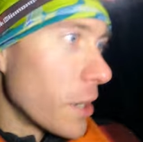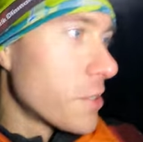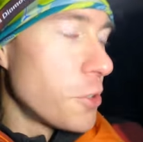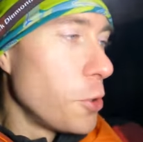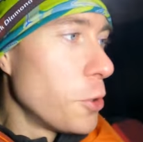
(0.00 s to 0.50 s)
a
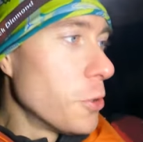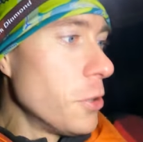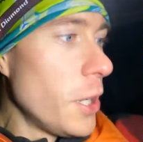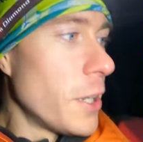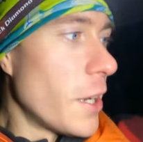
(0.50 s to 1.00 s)

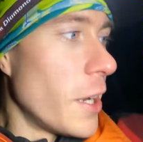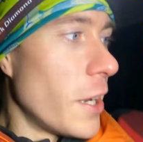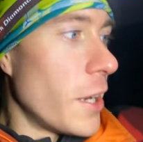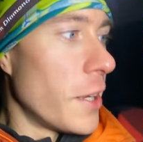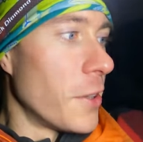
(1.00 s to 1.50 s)
stew
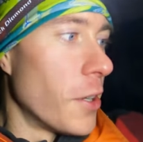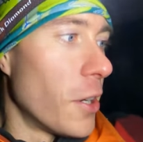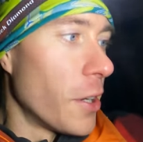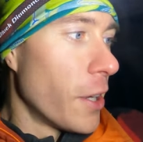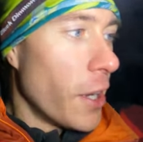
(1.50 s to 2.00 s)
and
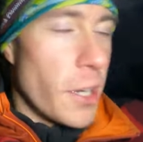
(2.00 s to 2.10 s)
uh,